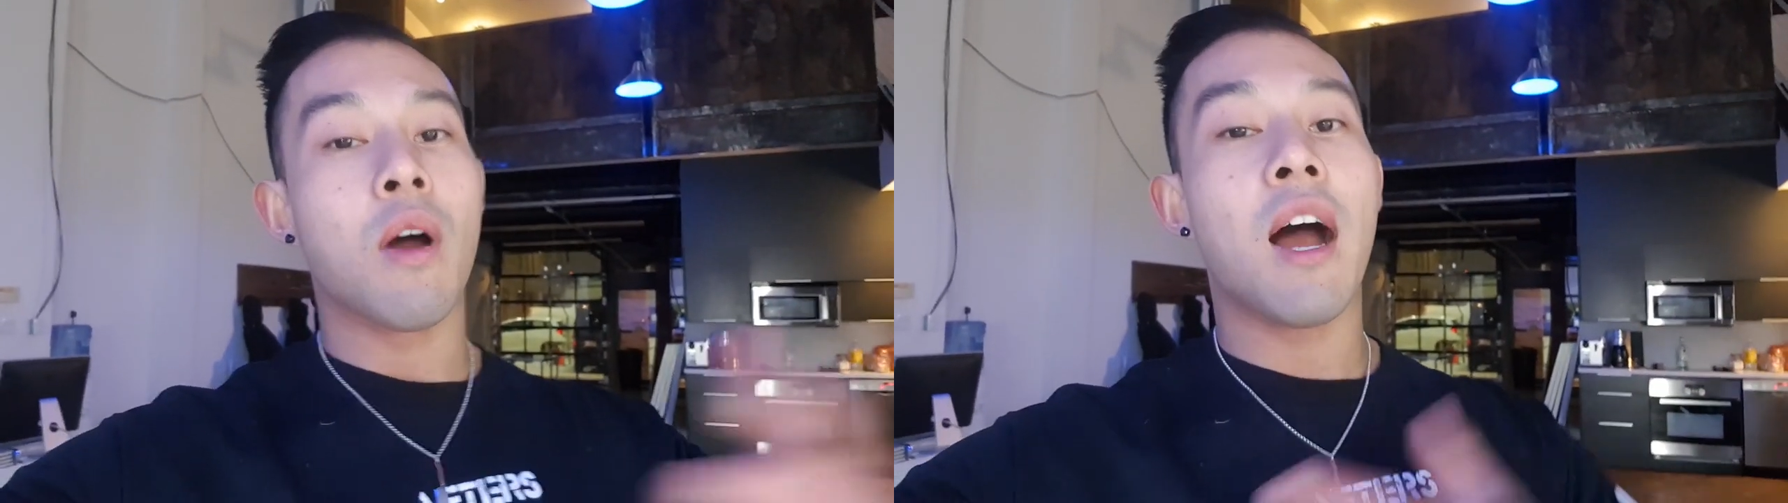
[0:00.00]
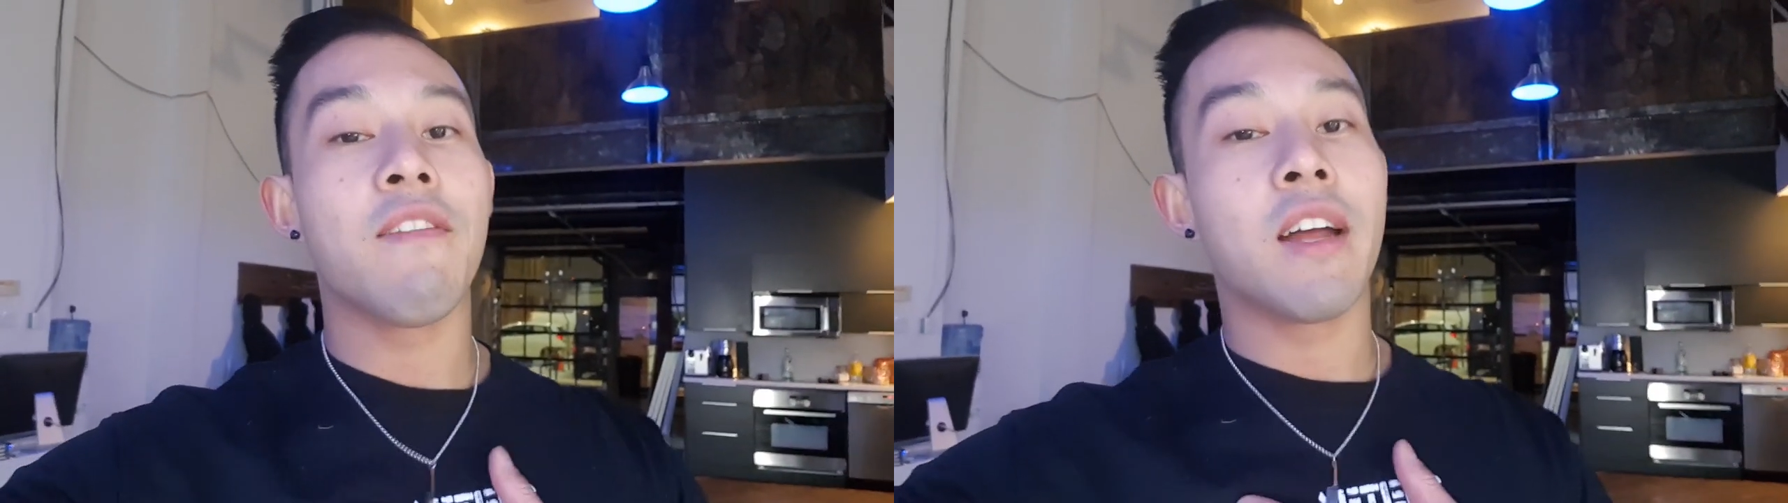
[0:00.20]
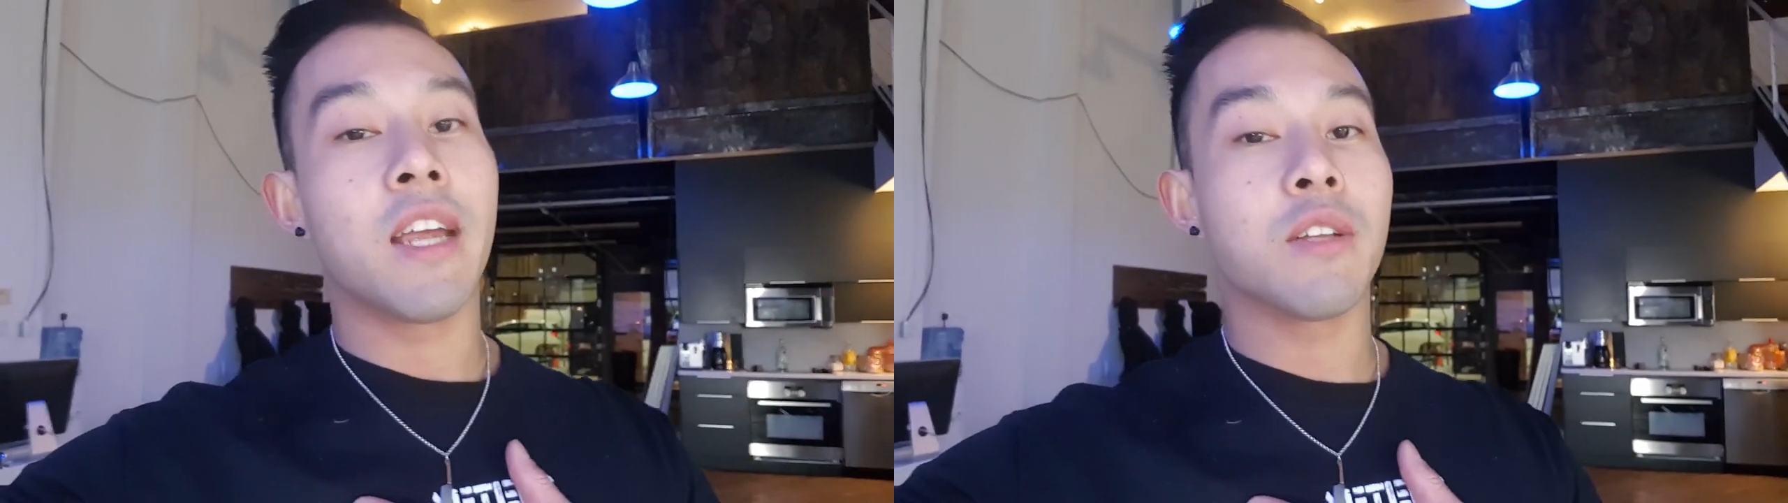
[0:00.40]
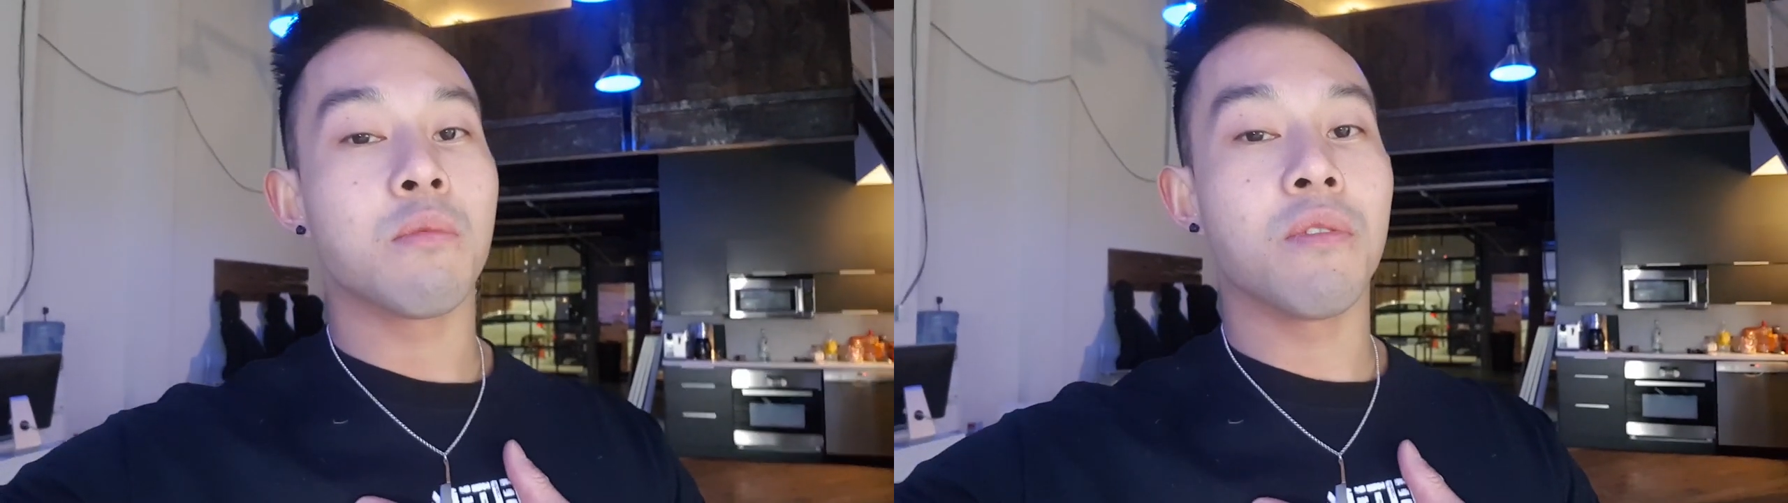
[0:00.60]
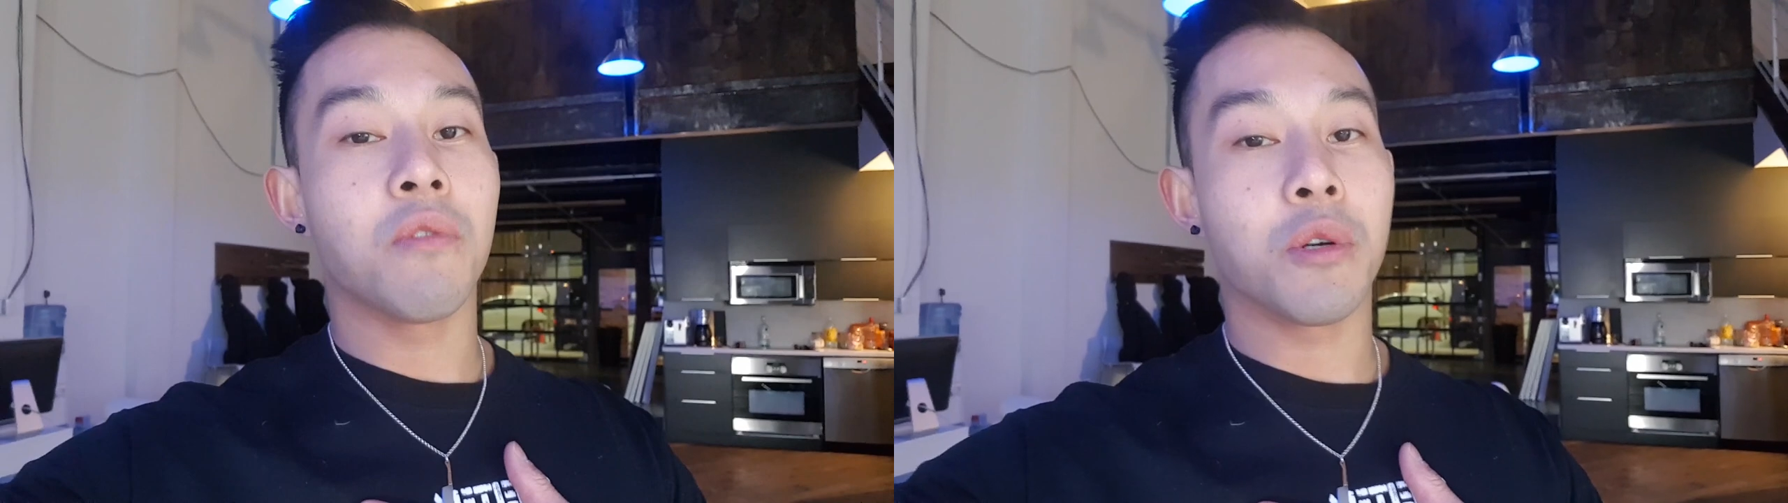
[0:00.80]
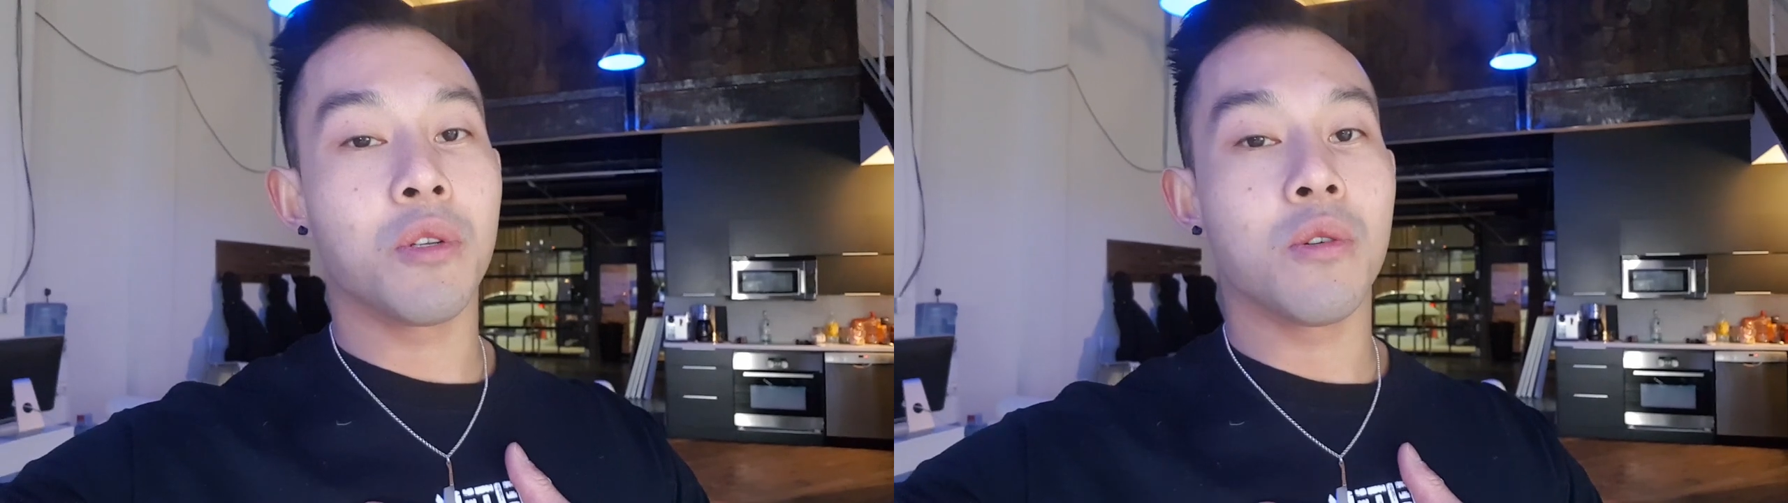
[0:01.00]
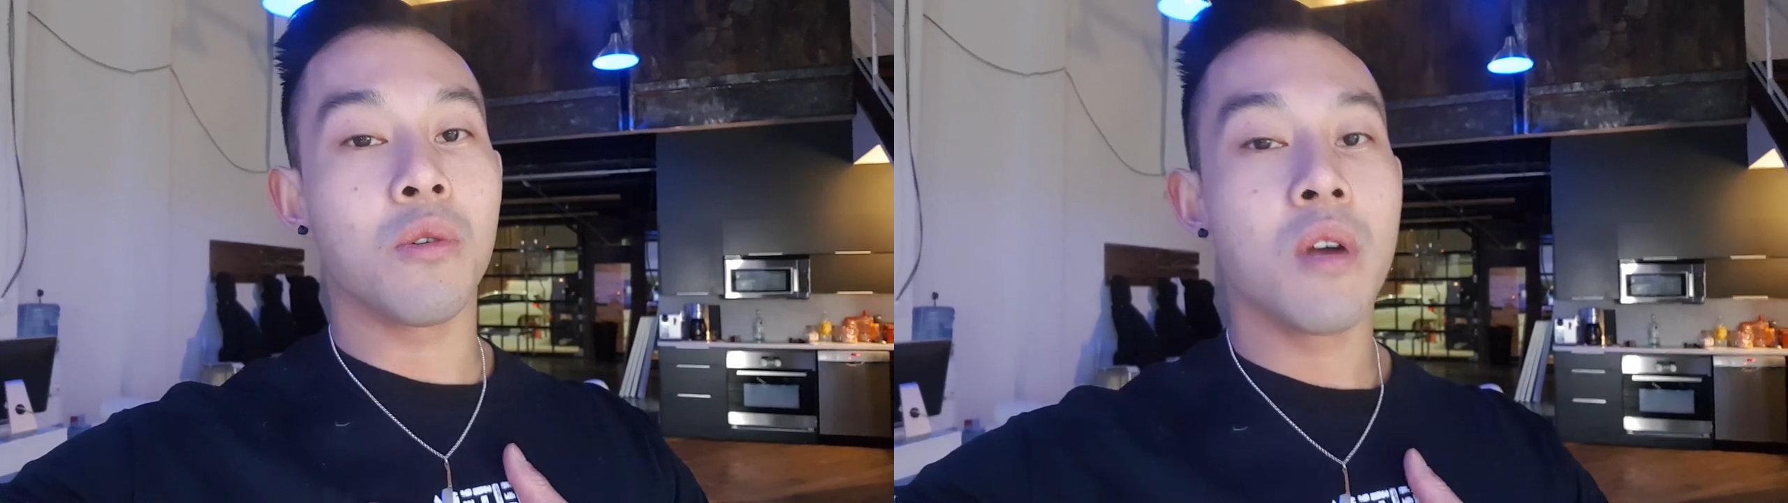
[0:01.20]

I've had cancer before too.